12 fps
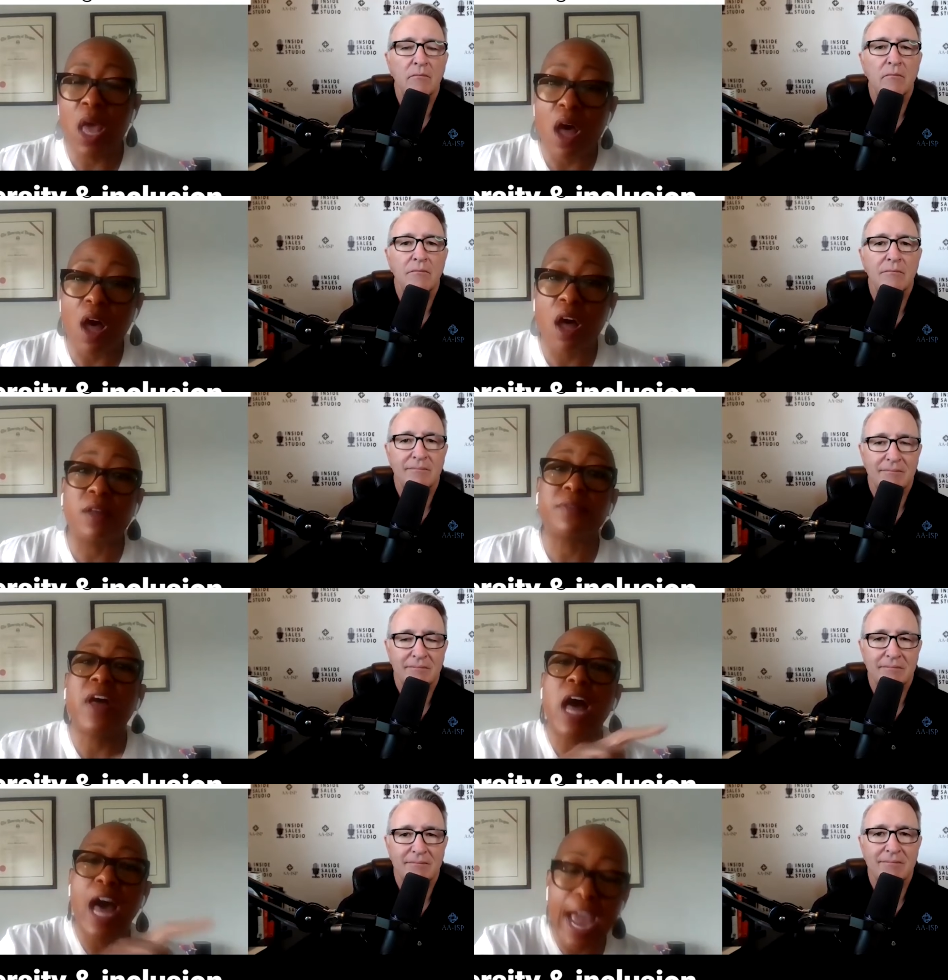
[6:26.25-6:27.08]
Speaker 1: of
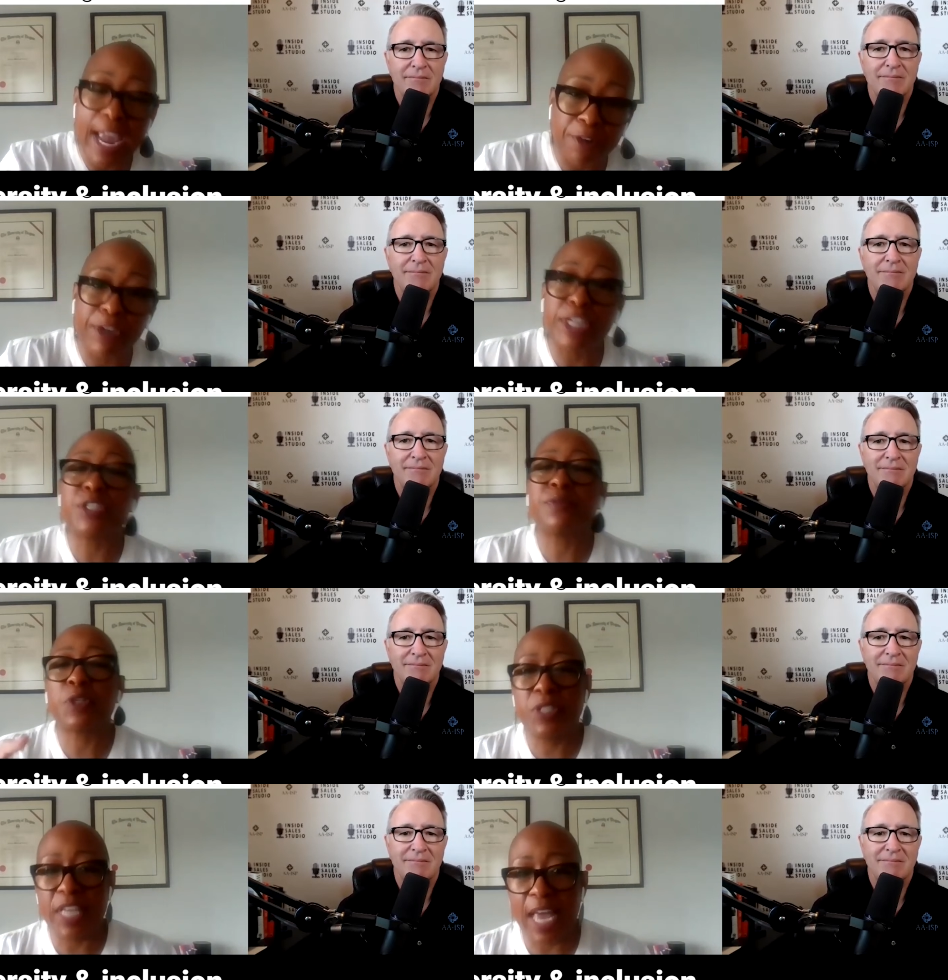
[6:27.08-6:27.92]
hiring diverse
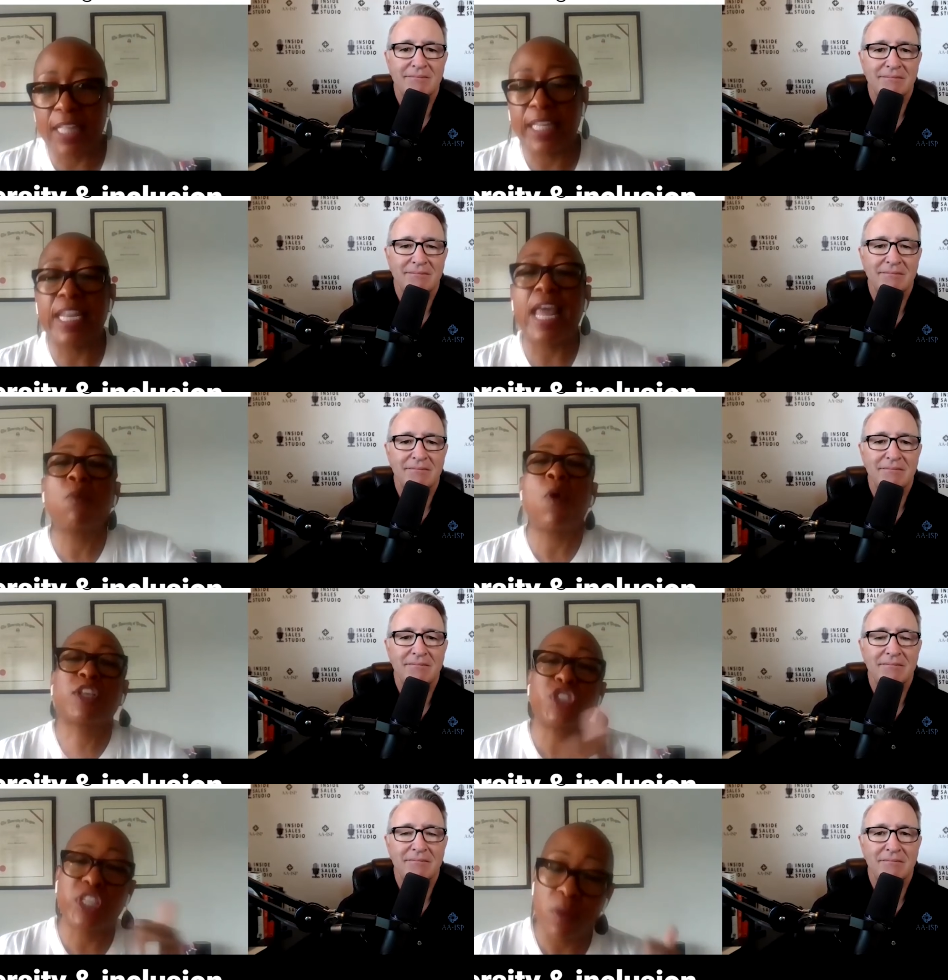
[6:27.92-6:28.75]
talent and
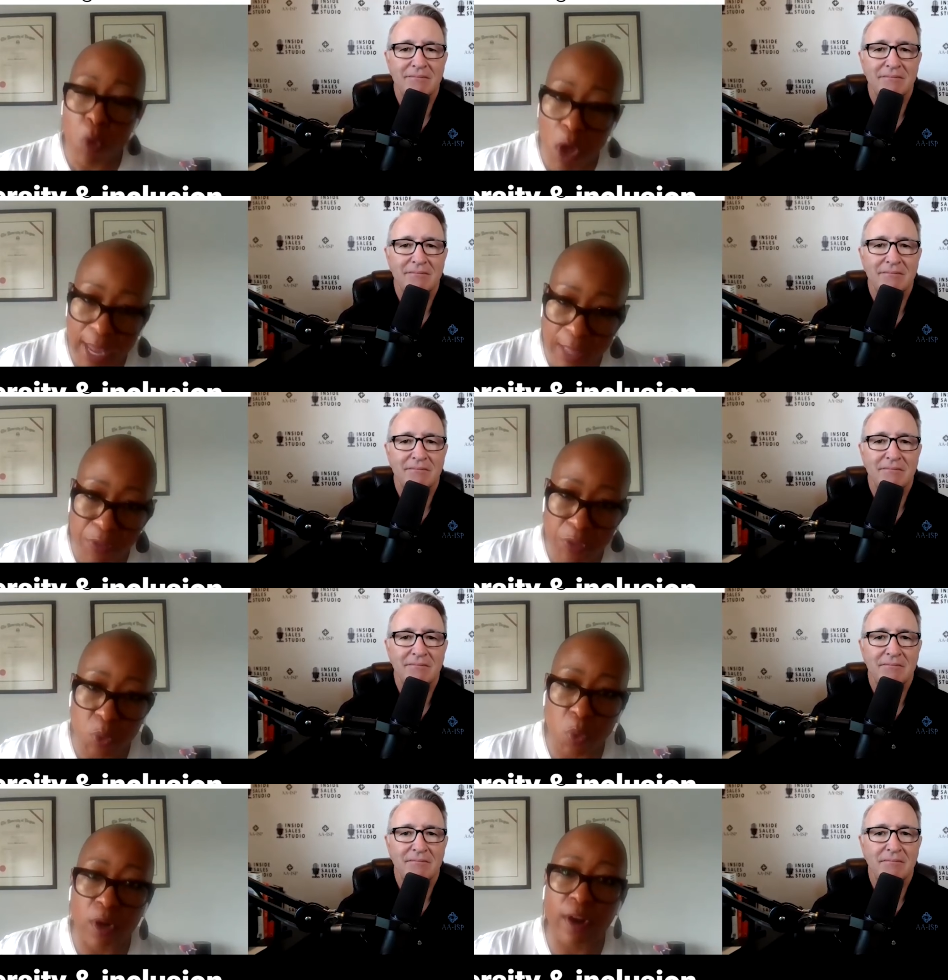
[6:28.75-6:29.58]
watching them walk out the
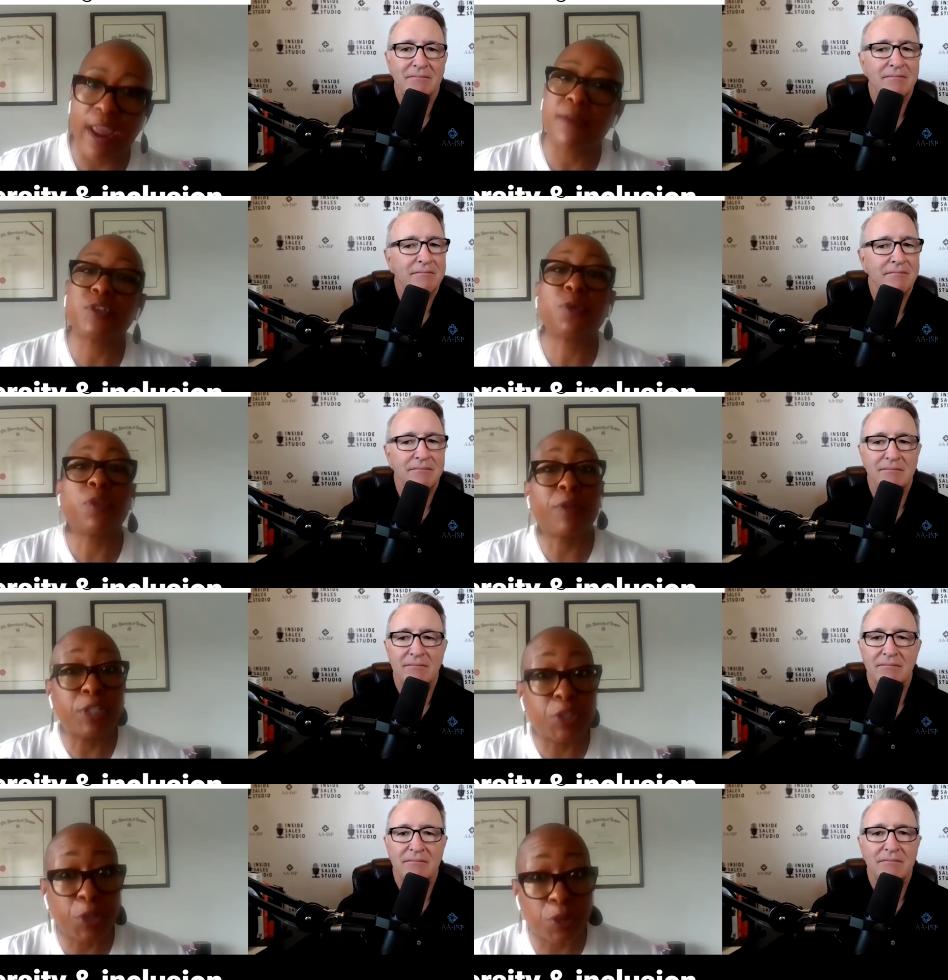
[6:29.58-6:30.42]
door after their
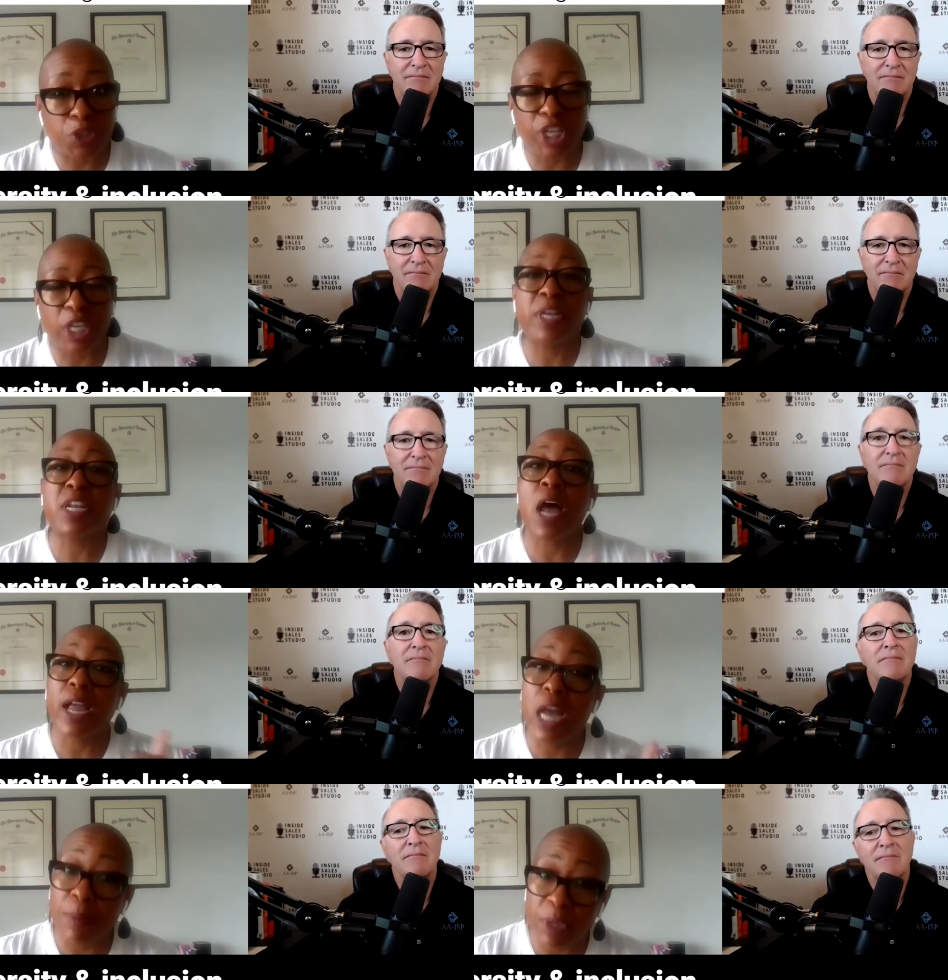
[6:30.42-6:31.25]
mm-hmm. internship and not
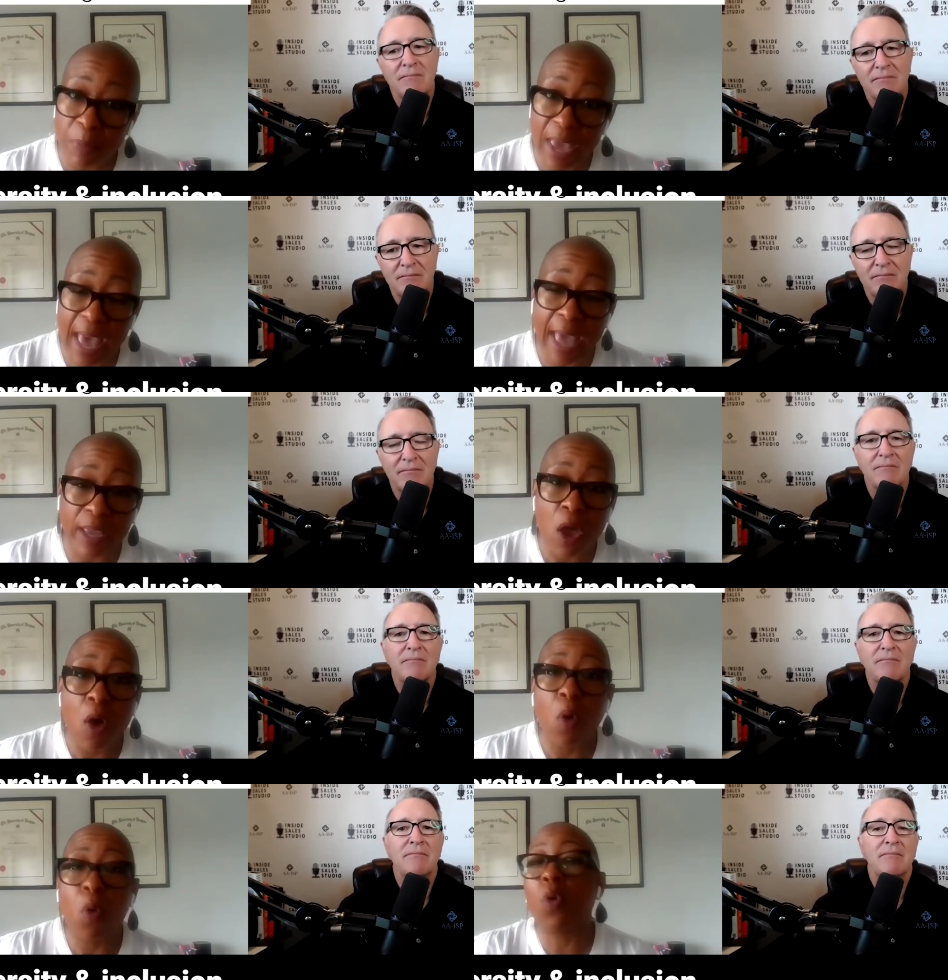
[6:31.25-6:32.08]
coming back
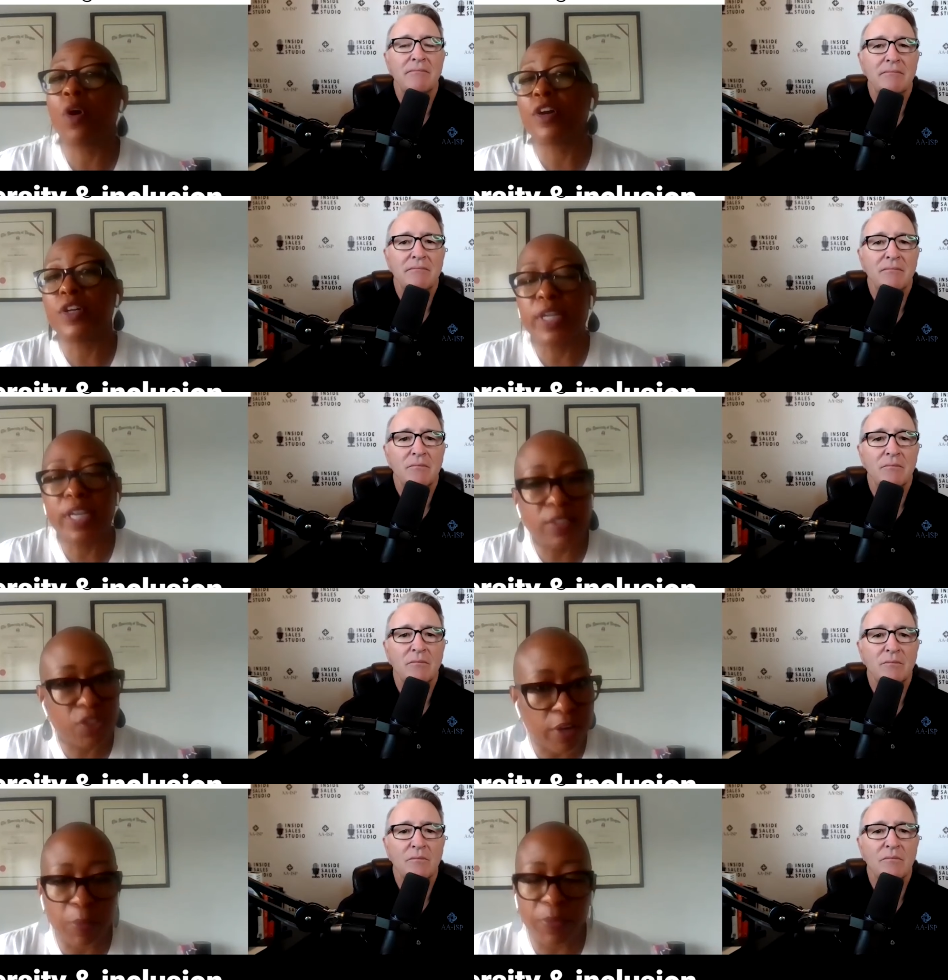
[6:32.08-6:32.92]
or
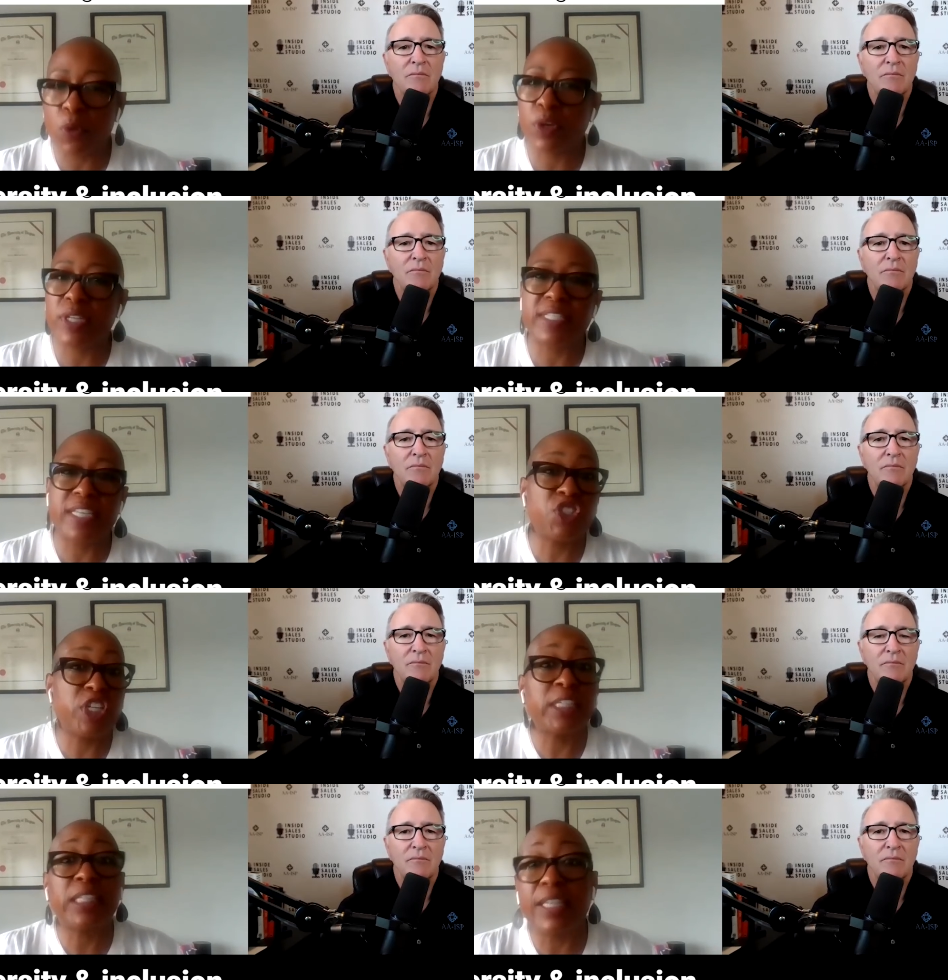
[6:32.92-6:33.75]
starting with the organization
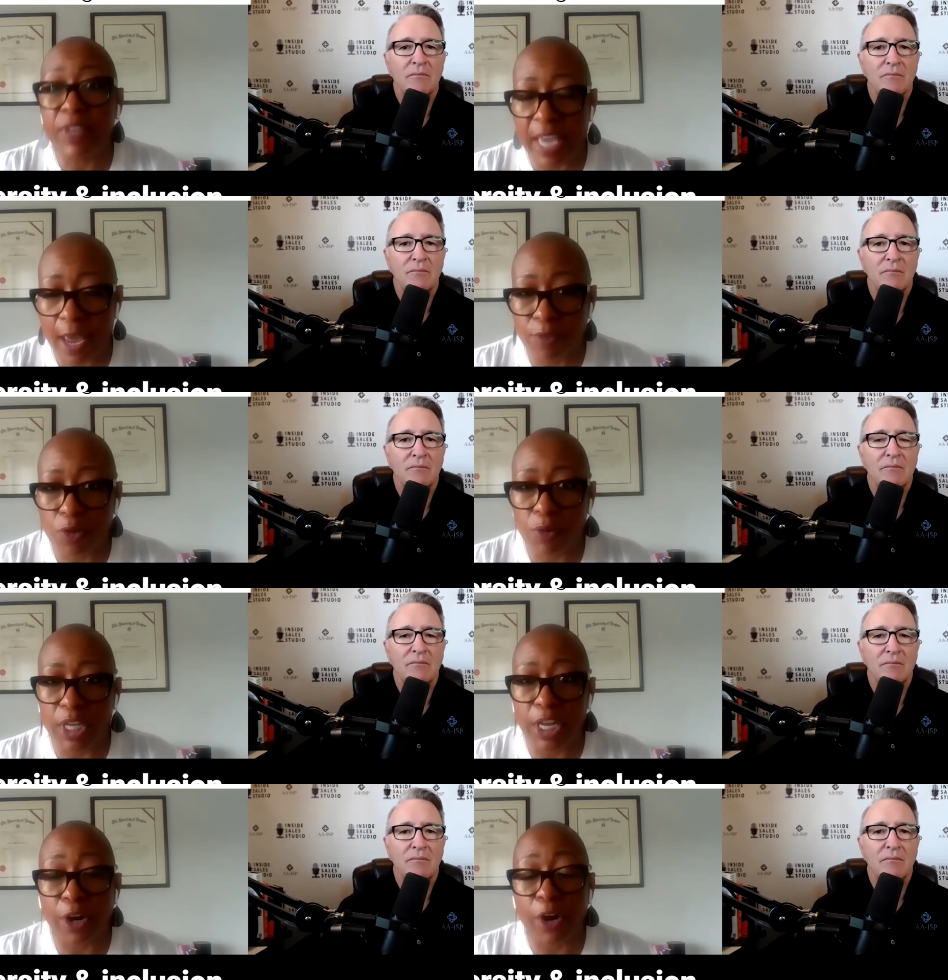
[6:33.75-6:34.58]
and leaving after a year